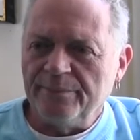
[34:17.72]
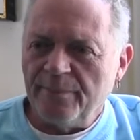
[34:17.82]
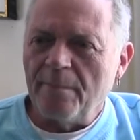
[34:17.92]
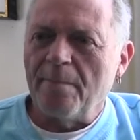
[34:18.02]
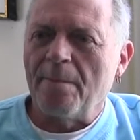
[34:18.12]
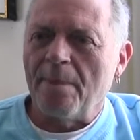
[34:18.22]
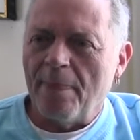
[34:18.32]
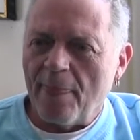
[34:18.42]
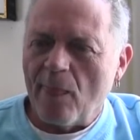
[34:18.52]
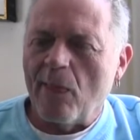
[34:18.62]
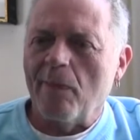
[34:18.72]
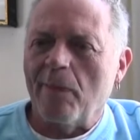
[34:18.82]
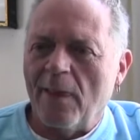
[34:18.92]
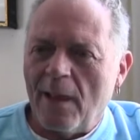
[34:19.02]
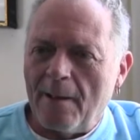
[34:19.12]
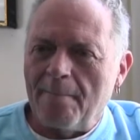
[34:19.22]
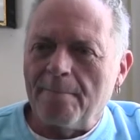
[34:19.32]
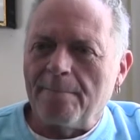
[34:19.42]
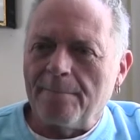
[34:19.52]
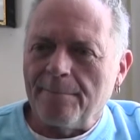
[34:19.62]
didn't expect,
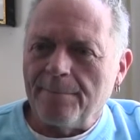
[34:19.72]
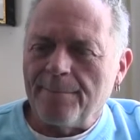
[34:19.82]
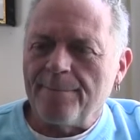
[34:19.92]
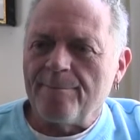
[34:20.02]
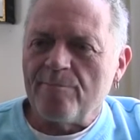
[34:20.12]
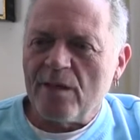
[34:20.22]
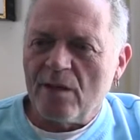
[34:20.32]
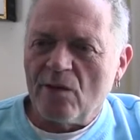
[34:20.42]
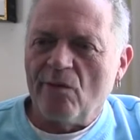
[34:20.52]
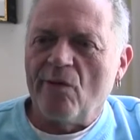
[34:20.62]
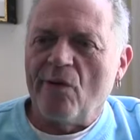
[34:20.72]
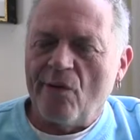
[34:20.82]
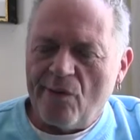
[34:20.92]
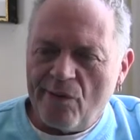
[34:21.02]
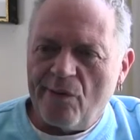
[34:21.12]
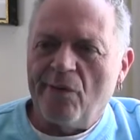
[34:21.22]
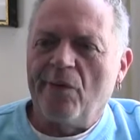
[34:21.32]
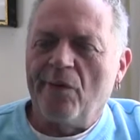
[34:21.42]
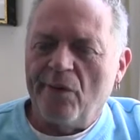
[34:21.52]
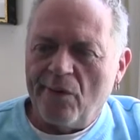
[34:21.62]
had not known before, but
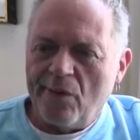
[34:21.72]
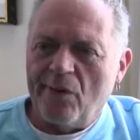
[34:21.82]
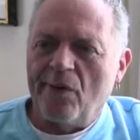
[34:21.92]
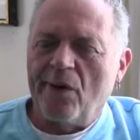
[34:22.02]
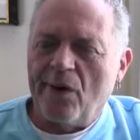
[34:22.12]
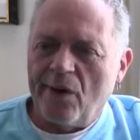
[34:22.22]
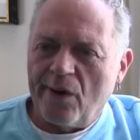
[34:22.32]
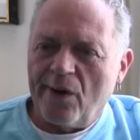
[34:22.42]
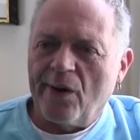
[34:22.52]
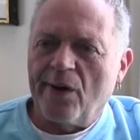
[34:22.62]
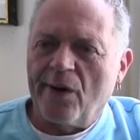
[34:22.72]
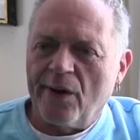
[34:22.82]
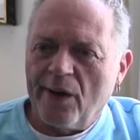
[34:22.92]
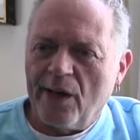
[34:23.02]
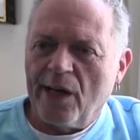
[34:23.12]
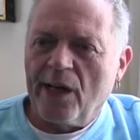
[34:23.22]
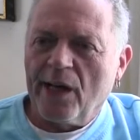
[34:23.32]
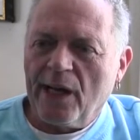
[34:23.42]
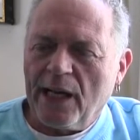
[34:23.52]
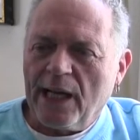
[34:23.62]
that turned out to be a significant
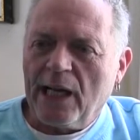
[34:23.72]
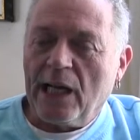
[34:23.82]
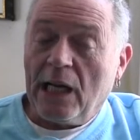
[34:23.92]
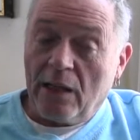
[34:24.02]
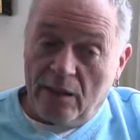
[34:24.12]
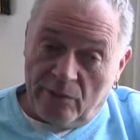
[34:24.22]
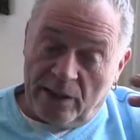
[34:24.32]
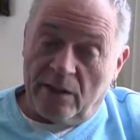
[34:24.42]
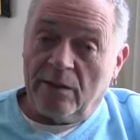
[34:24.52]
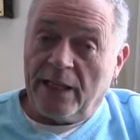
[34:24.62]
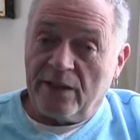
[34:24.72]
person in your life. Well,